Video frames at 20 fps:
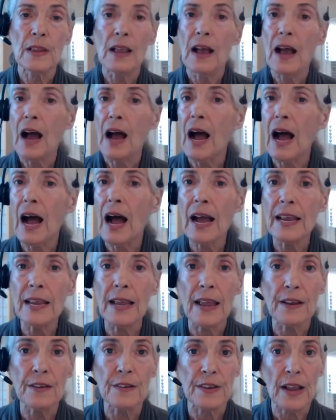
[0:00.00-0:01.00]
high
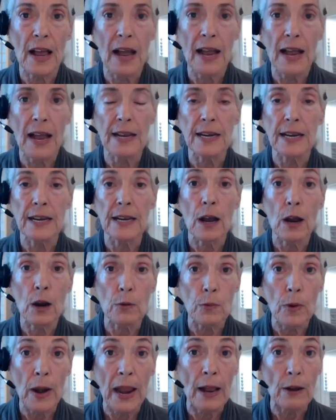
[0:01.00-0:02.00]
anxiety
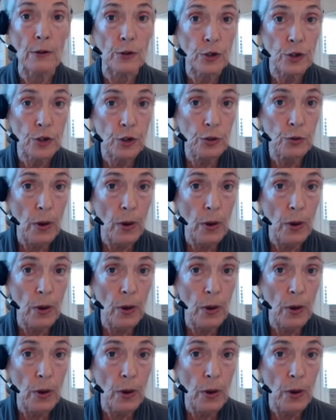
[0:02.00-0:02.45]
around 2